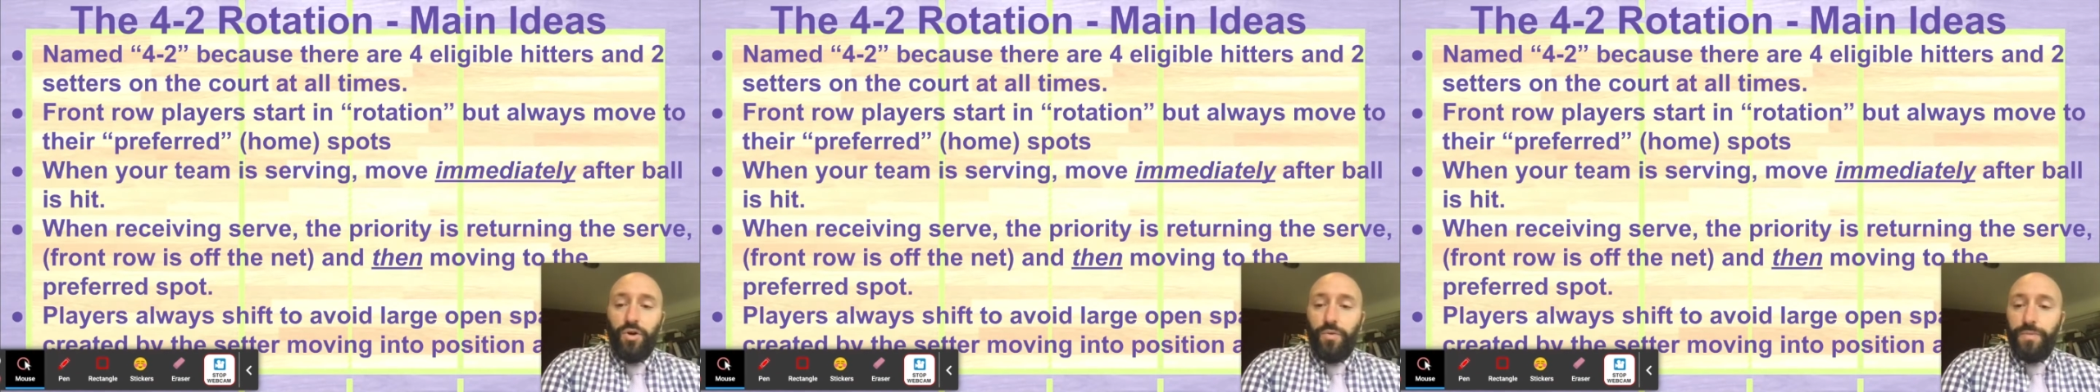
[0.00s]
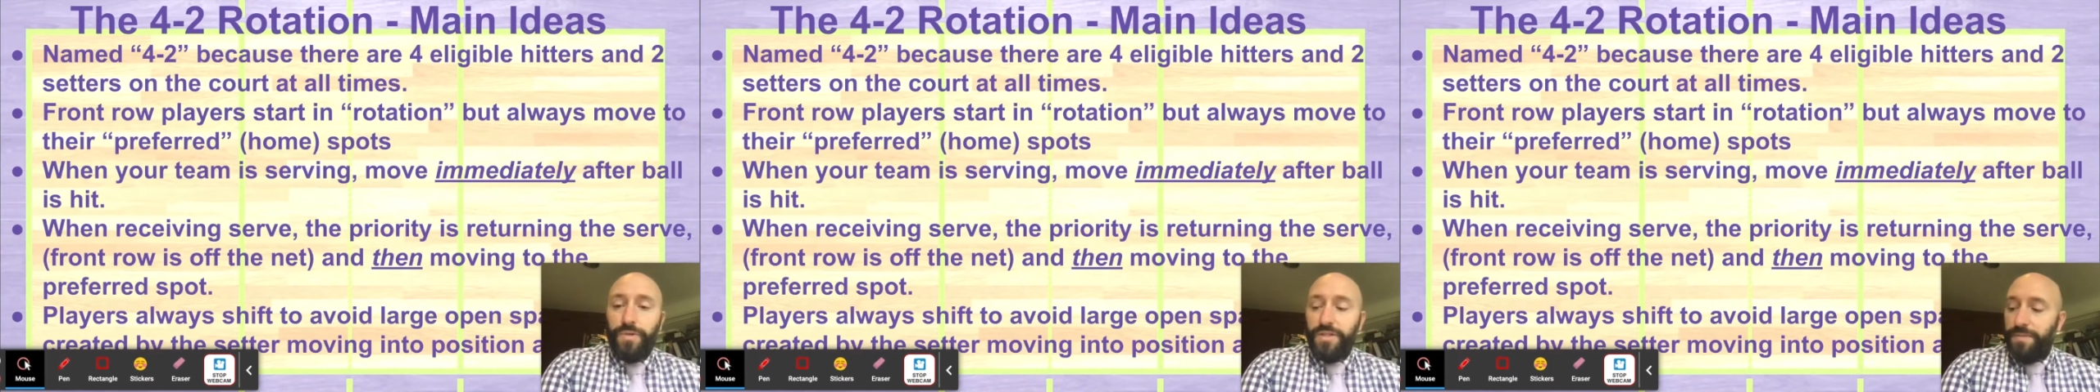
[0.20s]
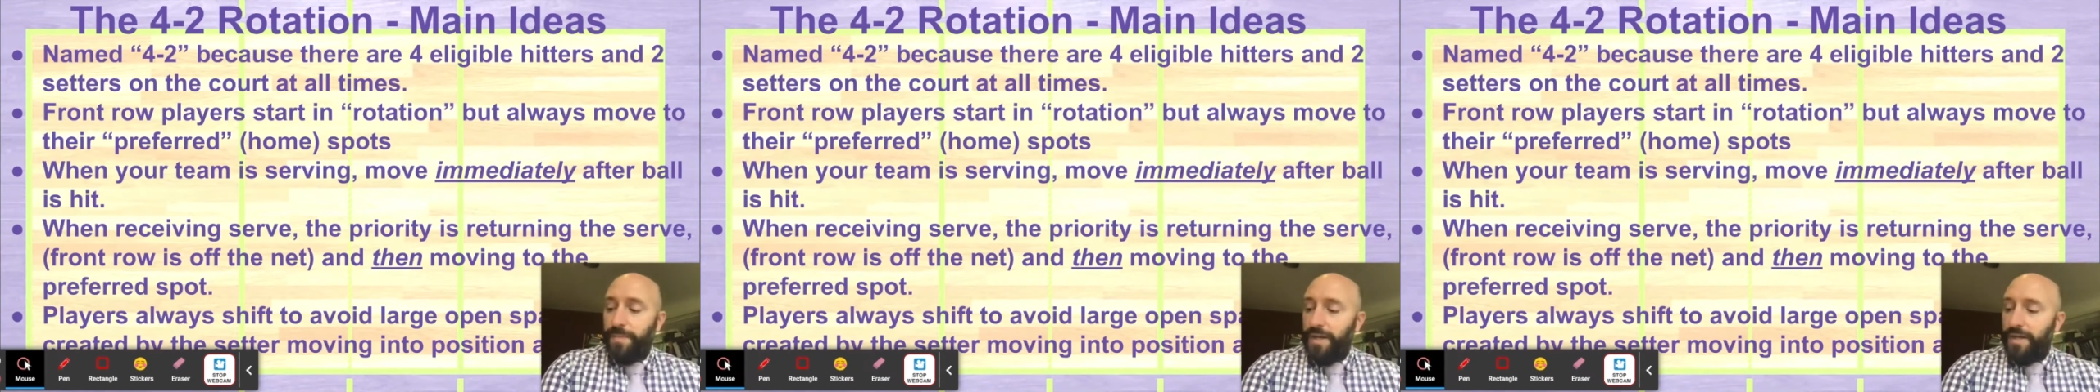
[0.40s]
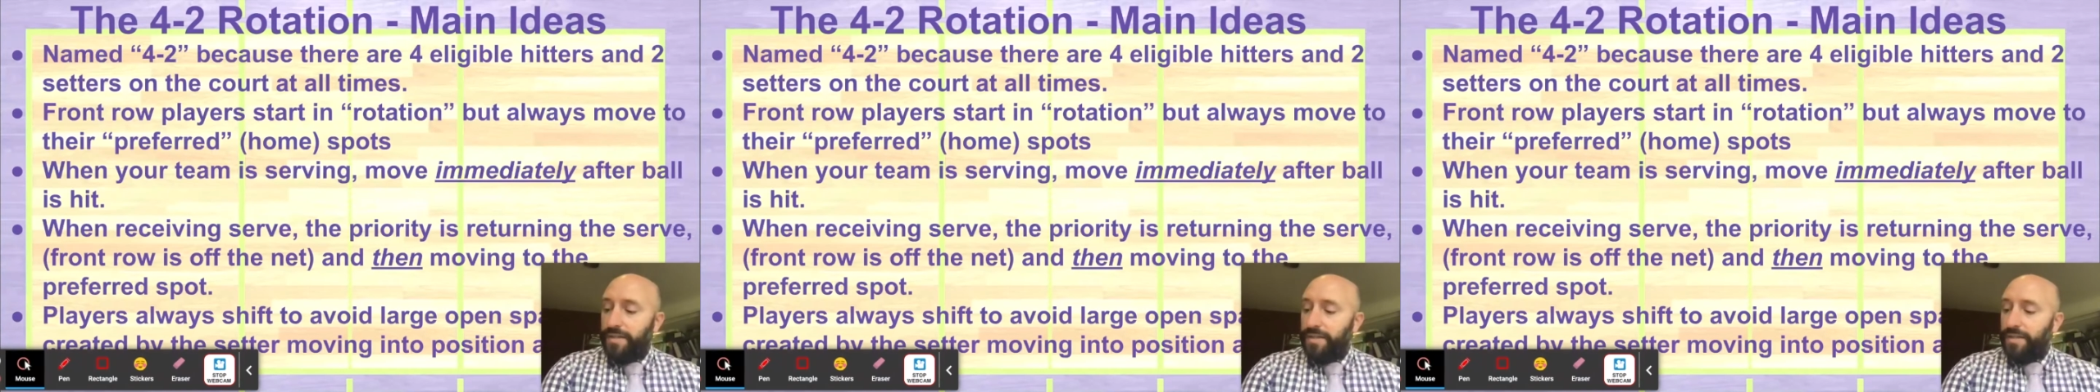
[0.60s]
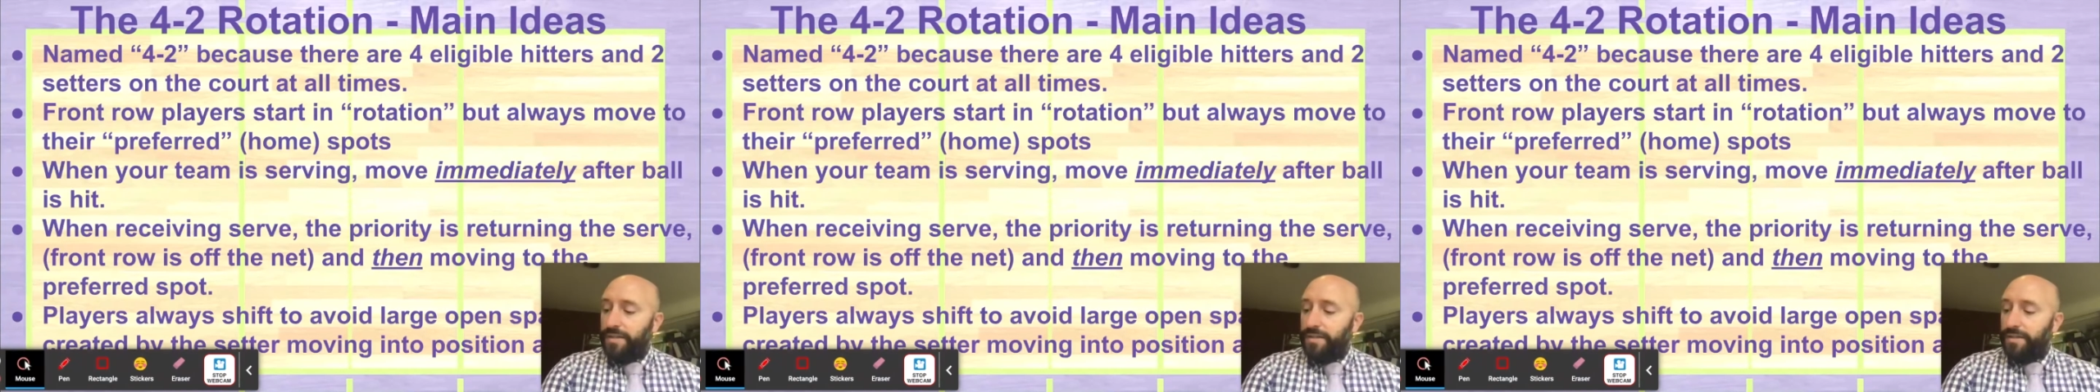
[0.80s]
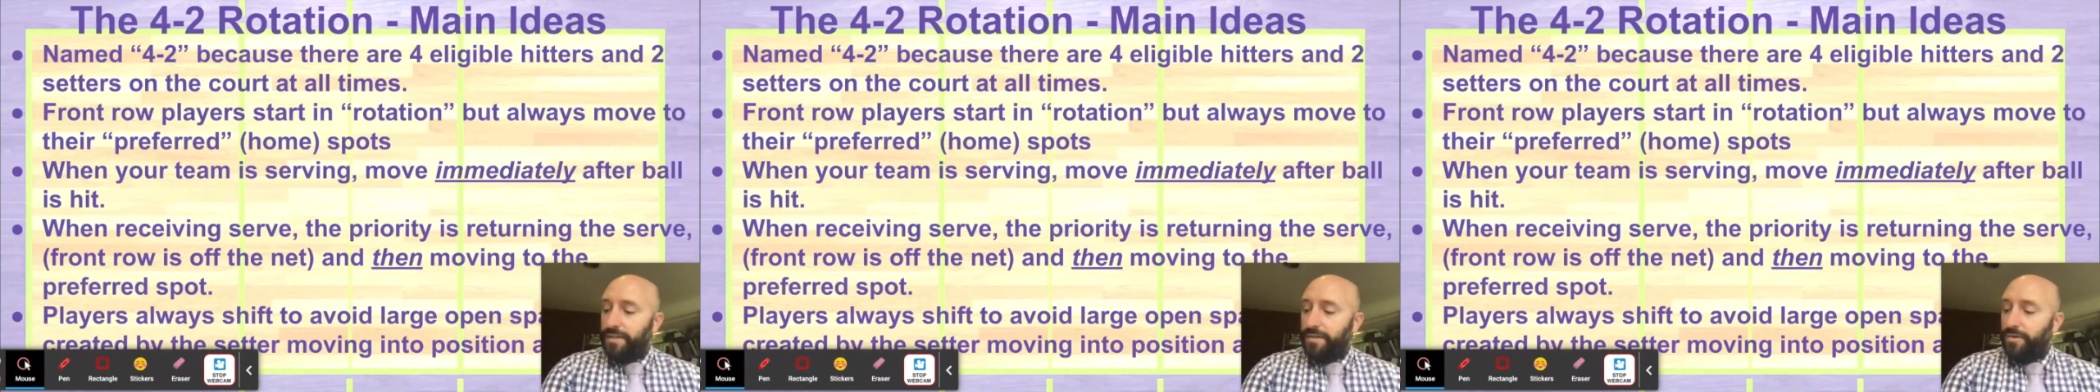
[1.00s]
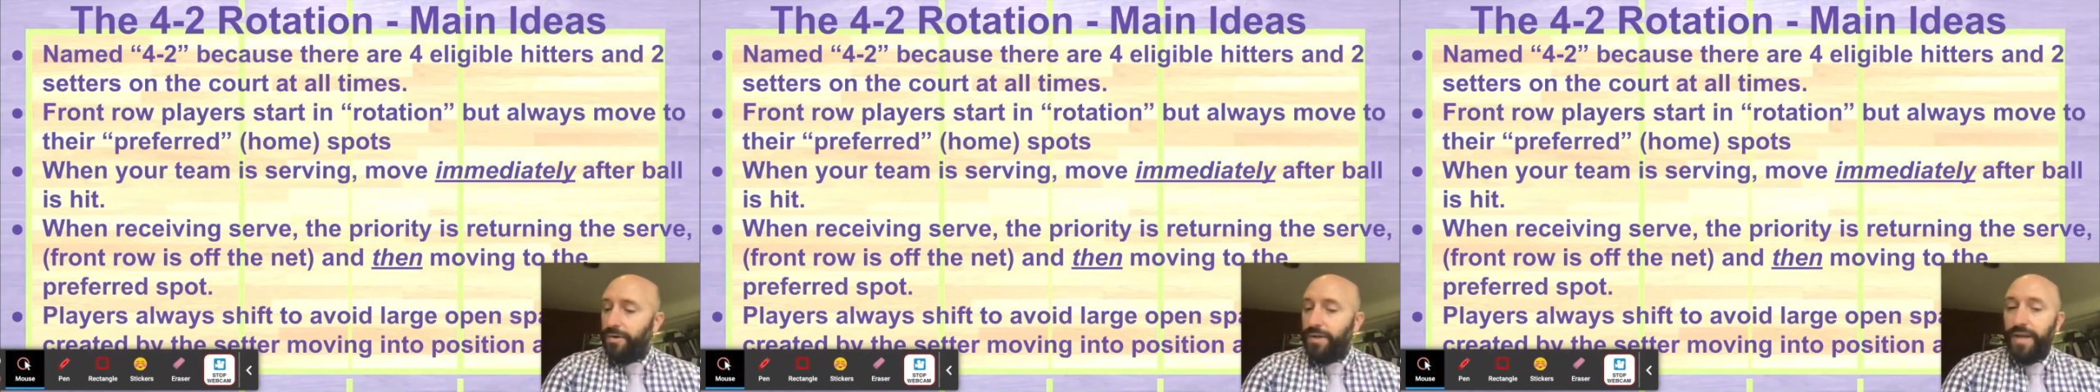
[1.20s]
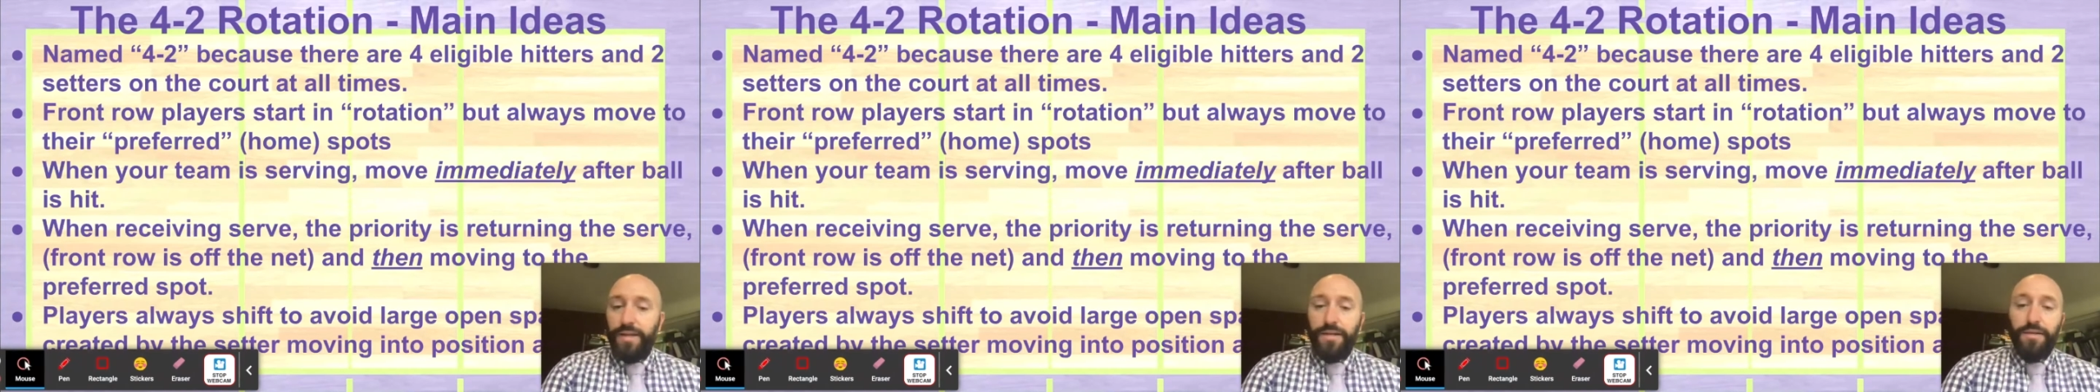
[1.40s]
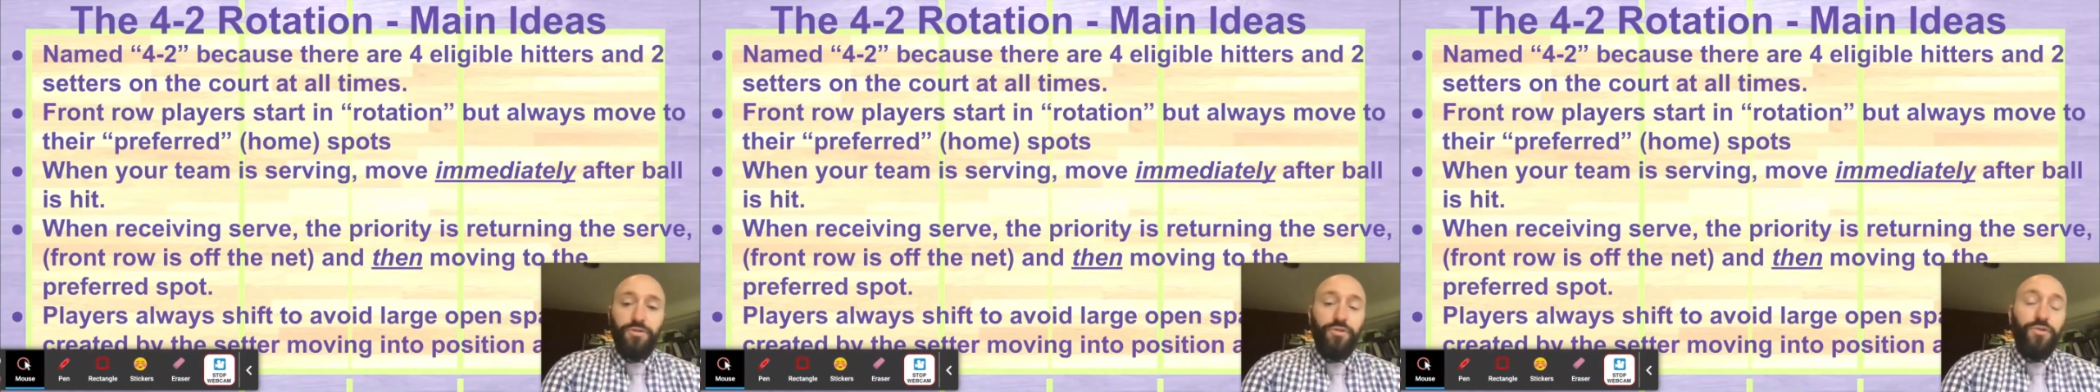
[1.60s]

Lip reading: open spaces created